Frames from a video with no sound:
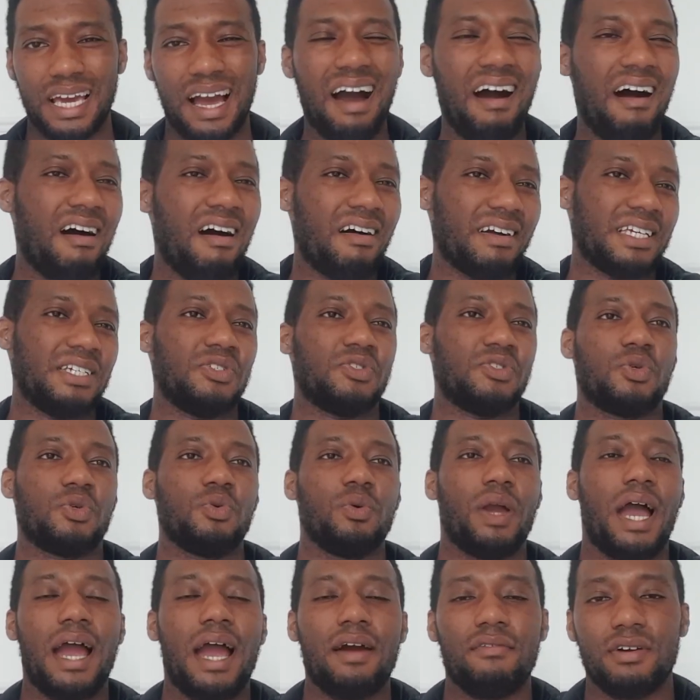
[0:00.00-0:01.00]
Oh, he's
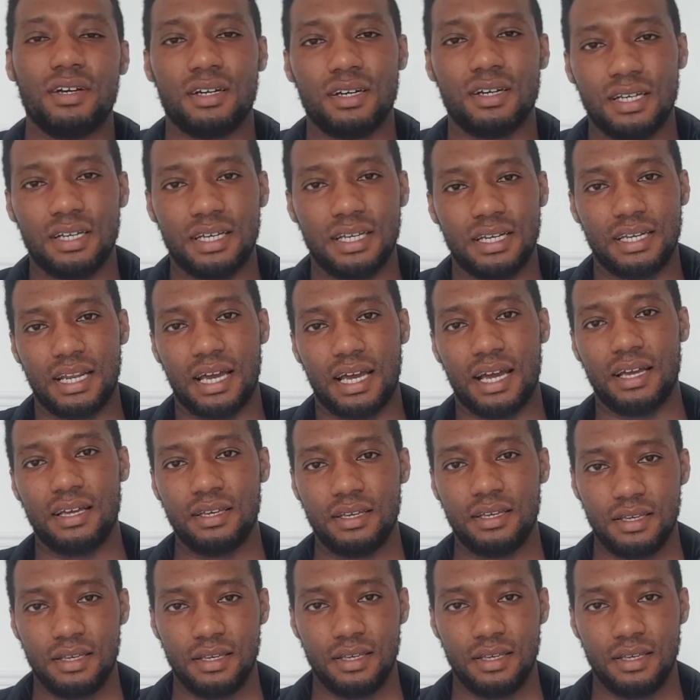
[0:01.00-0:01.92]
too arrogant and that.